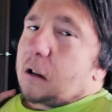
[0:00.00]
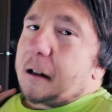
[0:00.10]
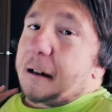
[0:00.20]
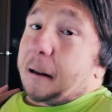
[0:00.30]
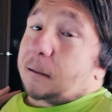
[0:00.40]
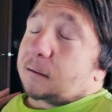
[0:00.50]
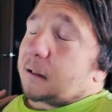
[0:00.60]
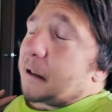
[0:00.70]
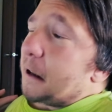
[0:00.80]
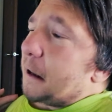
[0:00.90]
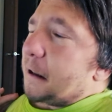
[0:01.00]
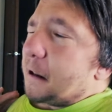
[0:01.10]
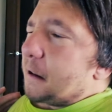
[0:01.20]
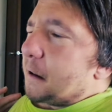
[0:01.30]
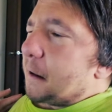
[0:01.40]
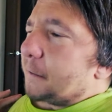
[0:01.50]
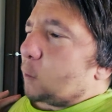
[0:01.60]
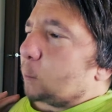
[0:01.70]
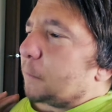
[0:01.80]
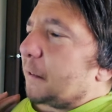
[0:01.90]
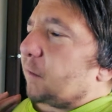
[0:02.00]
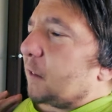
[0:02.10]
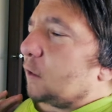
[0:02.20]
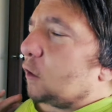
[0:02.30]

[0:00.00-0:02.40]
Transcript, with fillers: yeah, I don't believe it